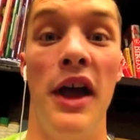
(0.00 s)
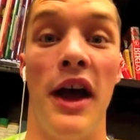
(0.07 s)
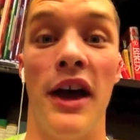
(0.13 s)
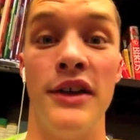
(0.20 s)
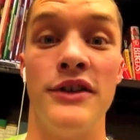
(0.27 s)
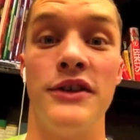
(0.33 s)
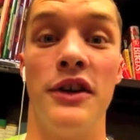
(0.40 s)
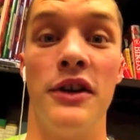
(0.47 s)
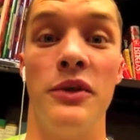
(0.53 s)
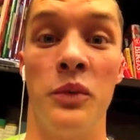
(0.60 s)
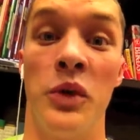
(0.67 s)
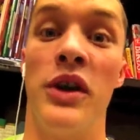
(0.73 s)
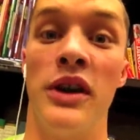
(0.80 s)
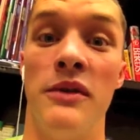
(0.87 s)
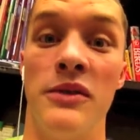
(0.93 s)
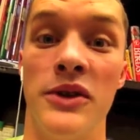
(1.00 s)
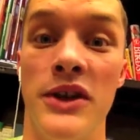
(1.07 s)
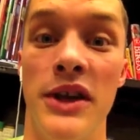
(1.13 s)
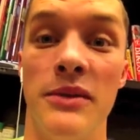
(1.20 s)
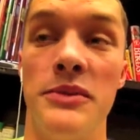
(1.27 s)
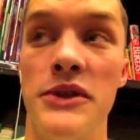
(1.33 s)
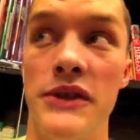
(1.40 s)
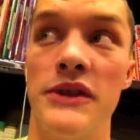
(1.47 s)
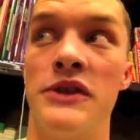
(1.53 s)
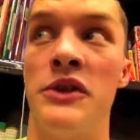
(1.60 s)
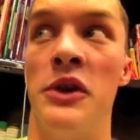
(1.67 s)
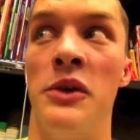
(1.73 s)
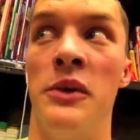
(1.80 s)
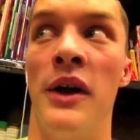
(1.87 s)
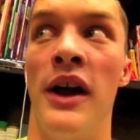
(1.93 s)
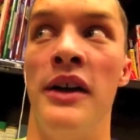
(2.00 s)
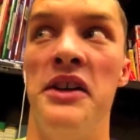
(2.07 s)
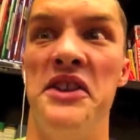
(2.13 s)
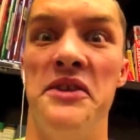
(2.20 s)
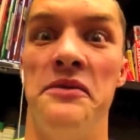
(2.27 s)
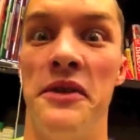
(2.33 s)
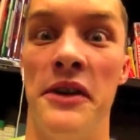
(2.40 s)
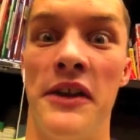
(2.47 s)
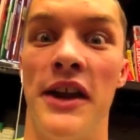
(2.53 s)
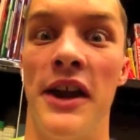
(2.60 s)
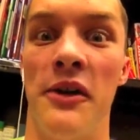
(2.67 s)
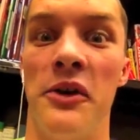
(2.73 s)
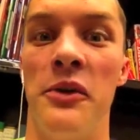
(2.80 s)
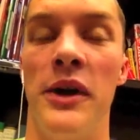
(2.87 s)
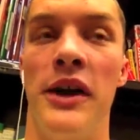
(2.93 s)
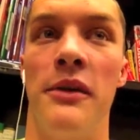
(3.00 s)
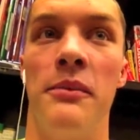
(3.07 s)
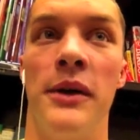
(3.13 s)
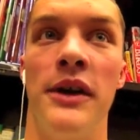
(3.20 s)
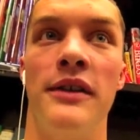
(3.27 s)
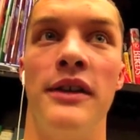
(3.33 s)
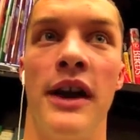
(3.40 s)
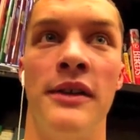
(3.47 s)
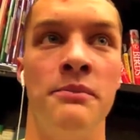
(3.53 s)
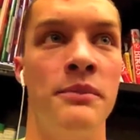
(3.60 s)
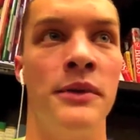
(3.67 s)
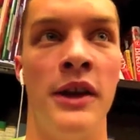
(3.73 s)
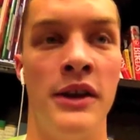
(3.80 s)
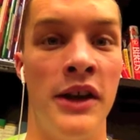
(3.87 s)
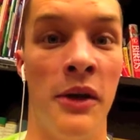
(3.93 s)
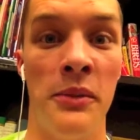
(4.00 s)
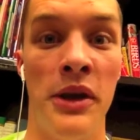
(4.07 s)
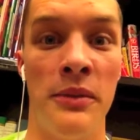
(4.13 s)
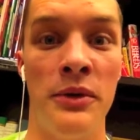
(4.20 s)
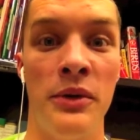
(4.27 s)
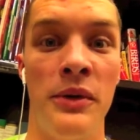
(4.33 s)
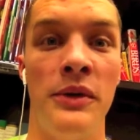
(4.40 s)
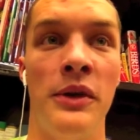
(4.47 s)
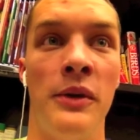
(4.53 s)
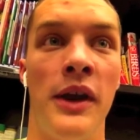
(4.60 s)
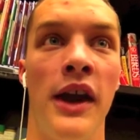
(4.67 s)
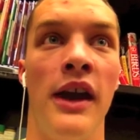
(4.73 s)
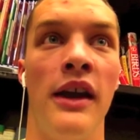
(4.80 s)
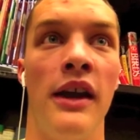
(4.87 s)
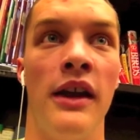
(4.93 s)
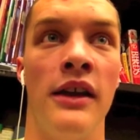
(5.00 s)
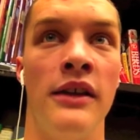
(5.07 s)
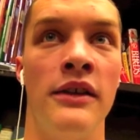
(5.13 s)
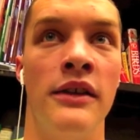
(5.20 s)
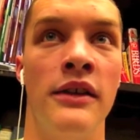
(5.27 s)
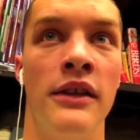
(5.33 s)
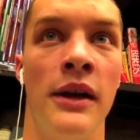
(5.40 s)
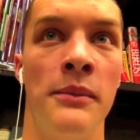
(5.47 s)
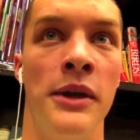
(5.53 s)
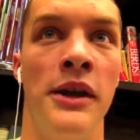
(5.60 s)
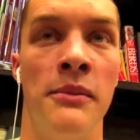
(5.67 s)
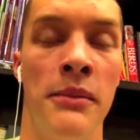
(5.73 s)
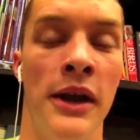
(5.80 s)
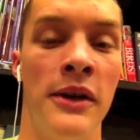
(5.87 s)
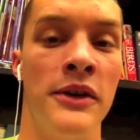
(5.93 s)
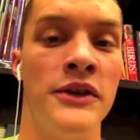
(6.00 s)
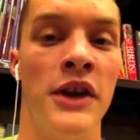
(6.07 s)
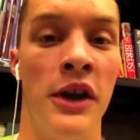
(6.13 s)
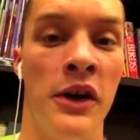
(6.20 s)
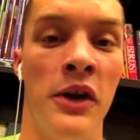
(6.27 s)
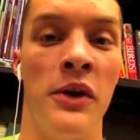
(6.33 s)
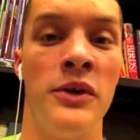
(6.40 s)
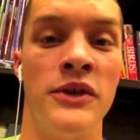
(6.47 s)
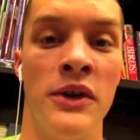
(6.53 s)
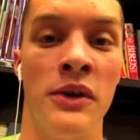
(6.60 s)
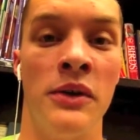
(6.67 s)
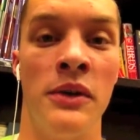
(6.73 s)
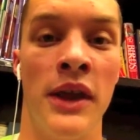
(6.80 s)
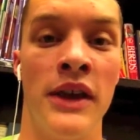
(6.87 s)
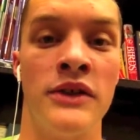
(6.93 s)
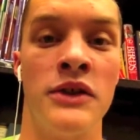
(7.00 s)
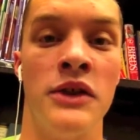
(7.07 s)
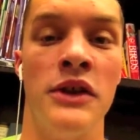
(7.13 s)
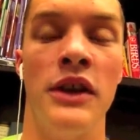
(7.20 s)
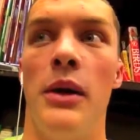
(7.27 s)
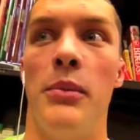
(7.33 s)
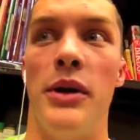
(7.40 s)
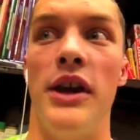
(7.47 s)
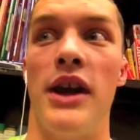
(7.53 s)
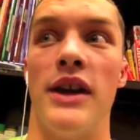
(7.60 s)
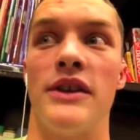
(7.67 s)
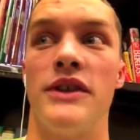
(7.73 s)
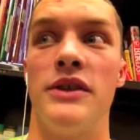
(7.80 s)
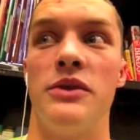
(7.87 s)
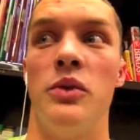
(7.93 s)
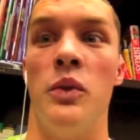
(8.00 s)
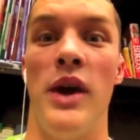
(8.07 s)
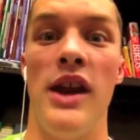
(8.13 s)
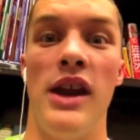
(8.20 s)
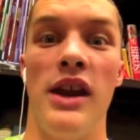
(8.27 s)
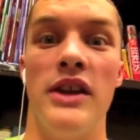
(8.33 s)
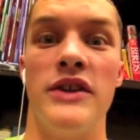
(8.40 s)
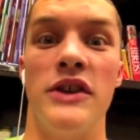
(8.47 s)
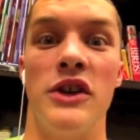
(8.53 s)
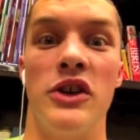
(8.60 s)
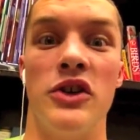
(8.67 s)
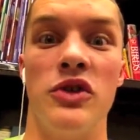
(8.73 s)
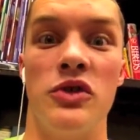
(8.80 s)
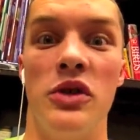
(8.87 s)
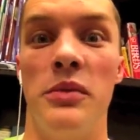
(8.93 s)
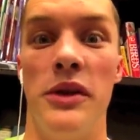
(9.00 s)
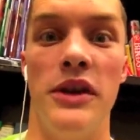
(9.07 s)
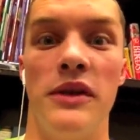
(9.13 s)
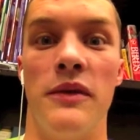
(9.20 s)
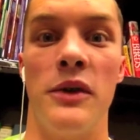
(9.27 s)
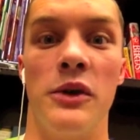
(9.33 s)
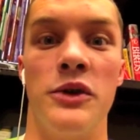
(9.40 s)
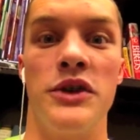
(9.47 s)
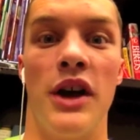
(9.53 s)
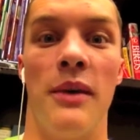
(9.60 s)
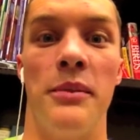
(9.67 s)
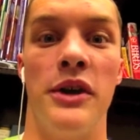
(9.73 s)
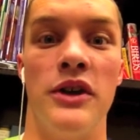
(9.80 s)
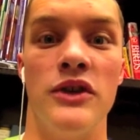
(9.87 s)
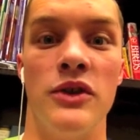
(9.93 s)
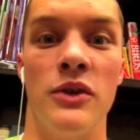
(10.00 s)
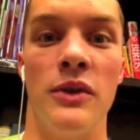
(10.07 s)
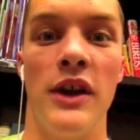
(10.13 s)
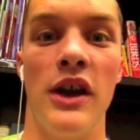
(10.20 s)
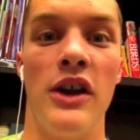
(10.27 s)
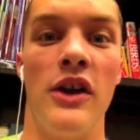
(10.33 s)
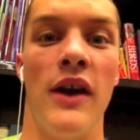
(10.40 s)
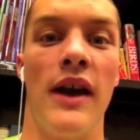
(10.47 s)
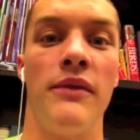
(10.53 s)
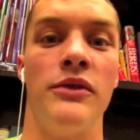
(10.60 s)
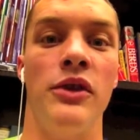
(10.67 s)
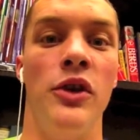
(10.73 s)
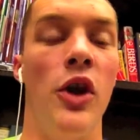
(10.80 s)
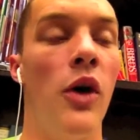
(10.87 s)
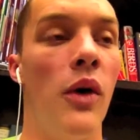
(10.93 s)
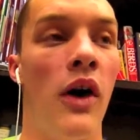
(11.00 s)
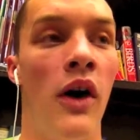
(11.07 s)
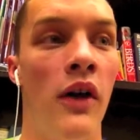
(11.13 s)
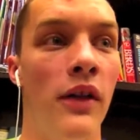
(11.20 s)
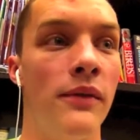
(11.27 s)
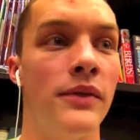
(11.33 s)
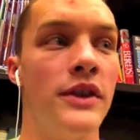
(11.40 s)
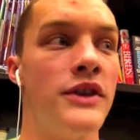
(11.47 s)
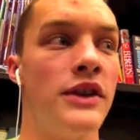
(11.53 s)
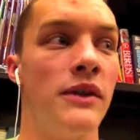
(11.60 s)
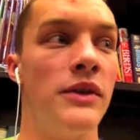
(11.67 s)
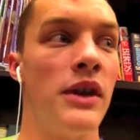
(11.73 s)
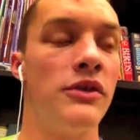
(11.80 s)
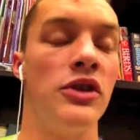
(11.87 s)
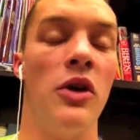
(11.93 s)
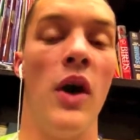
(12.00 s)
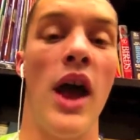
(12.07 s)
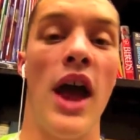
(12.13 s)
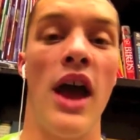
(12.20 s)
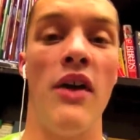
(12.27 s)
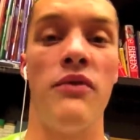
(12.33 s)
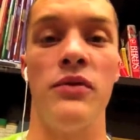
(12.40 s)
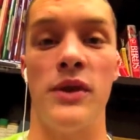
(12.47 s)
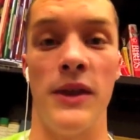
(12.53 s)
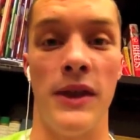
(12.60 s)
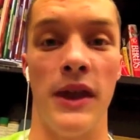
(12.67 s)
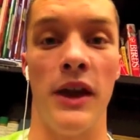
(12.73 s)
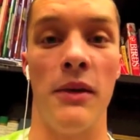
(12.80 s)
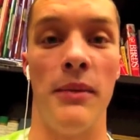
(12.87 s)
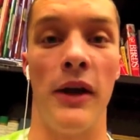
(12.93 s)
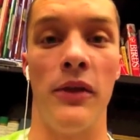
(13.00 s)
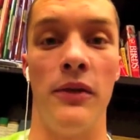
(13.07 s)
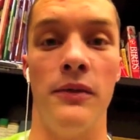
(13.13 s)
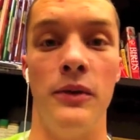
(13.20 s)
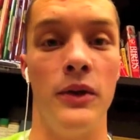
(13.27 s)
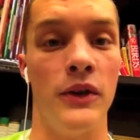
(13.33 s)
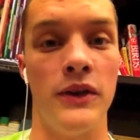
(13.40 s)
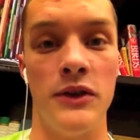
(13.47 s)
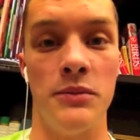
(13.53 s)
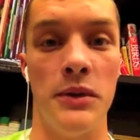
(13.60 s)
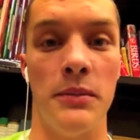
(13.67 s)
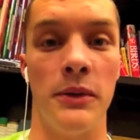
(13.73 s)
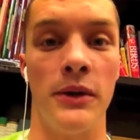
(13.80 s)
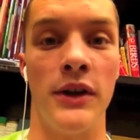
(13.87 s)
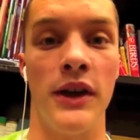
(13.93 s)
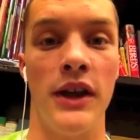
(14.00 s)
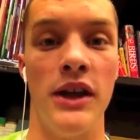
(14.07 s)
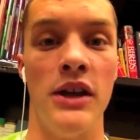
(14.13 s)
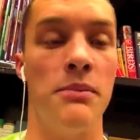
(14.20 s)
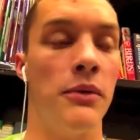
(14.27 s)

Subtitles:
I start working for tips, so I need to figure that out quick. But they tell me I'm doing okay, and I'm getting better as I go, so that's good. But yes, waiting is an extremely difficult job, because you're there, you have to know all of this stuff, you have to know everything about the food that these people are going to eat